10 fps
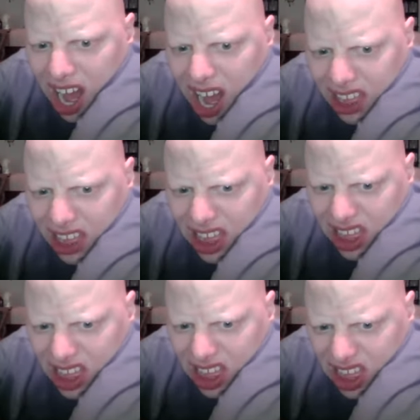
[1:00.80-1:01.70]
I,
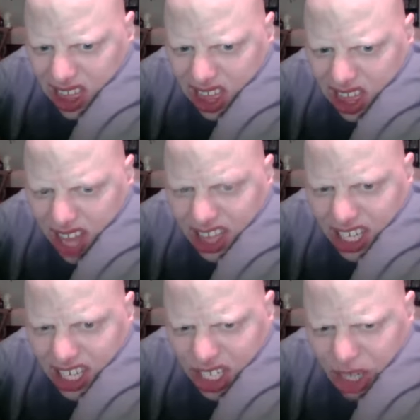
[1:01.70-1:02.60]
I,
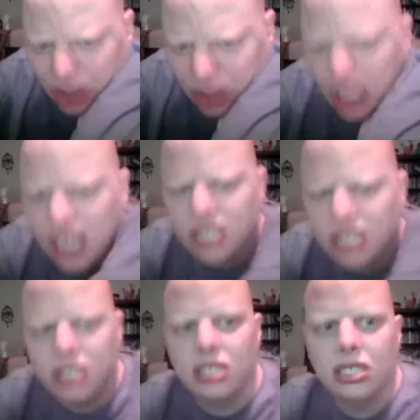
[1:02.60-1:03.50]
think so.
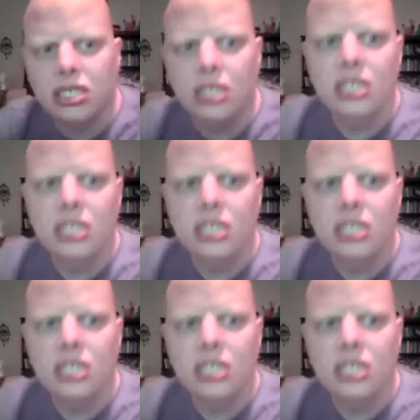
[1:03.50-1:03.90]
Yes. Uh,